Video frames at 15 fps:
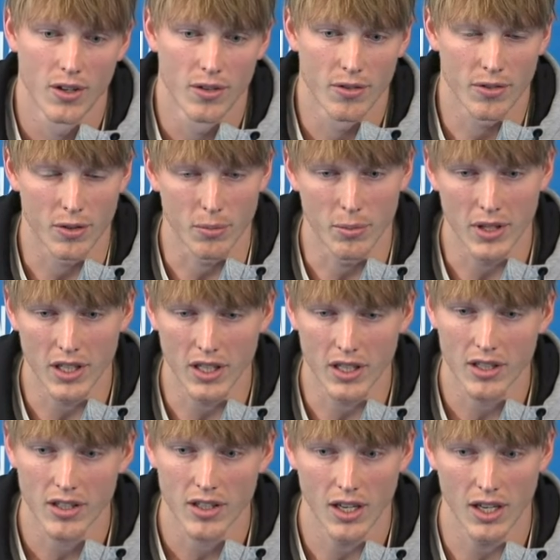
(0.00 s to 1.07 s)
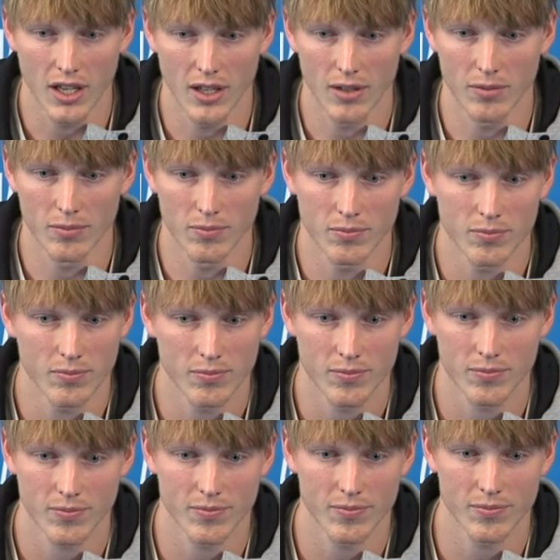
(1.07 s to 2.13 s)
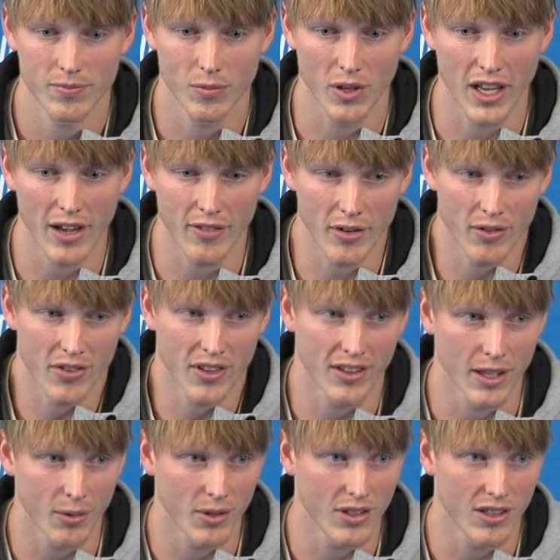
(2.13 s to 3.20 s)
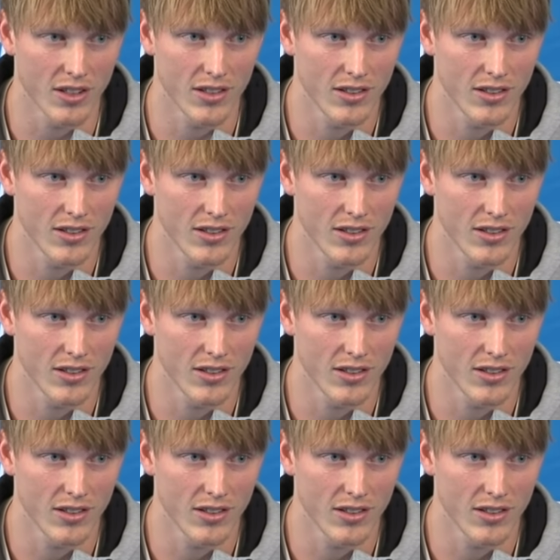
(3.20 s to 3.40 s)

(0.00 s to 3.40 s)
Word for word: for me, um, we have everything that we